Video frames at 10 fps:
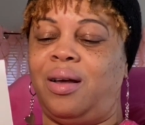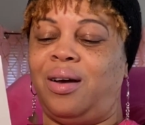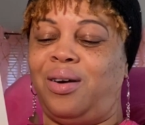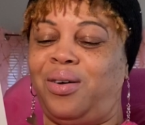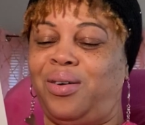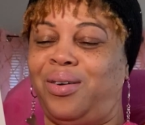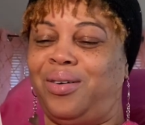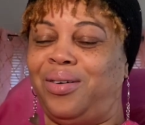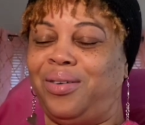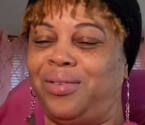
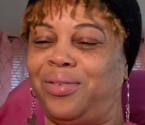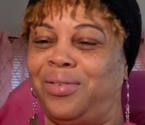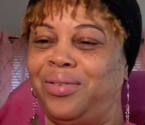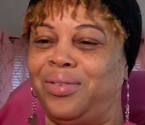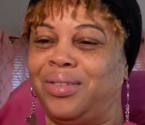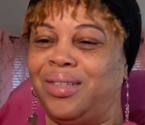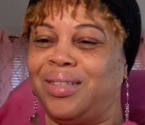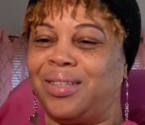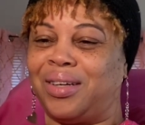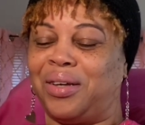Oh, she
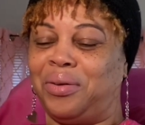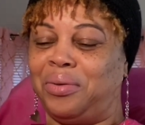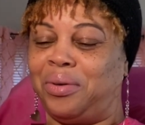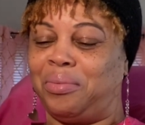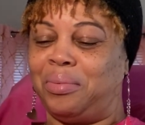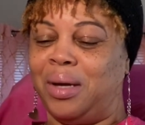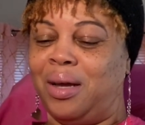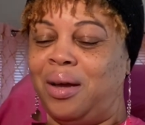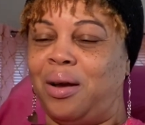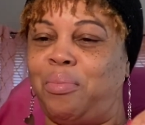sent a cute little
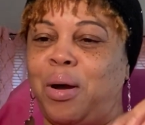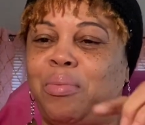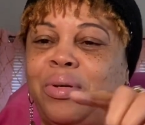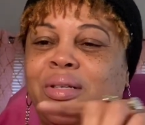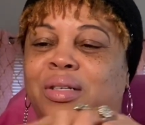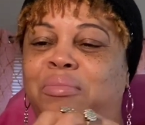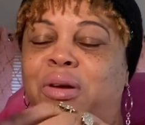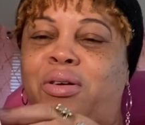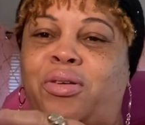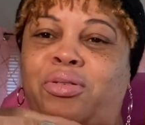paper that says
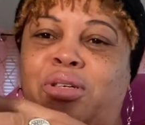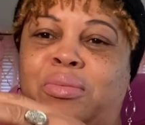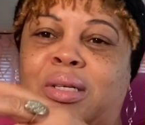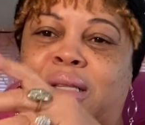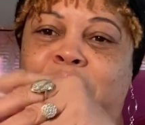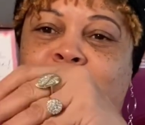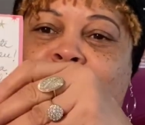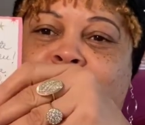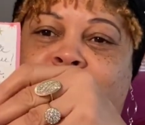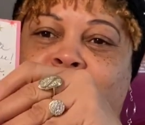Merry Christmas at the
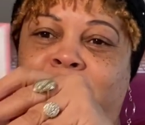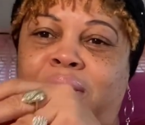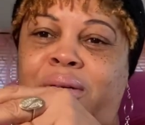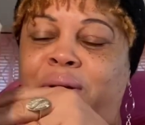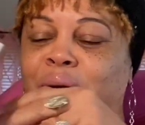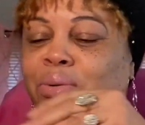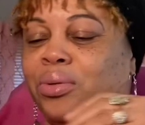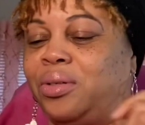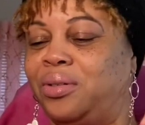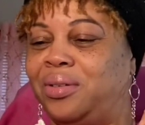bottom. Cute little
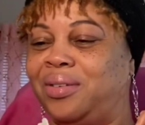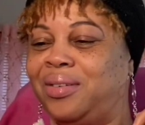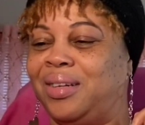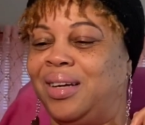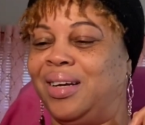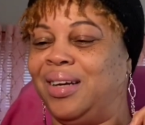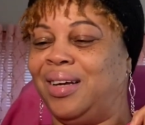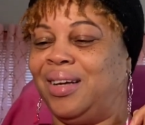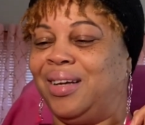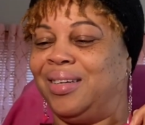note.
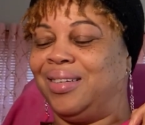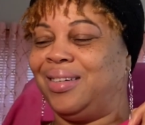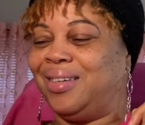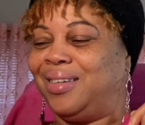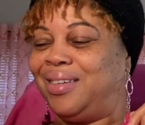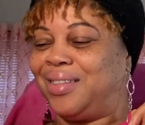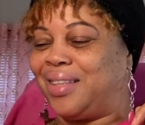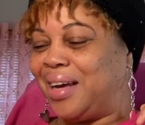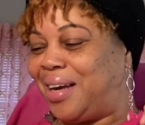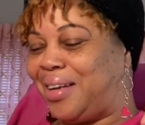Oh,
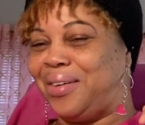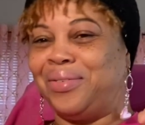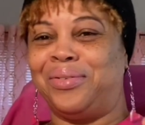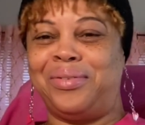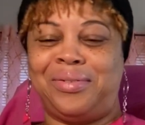thank you.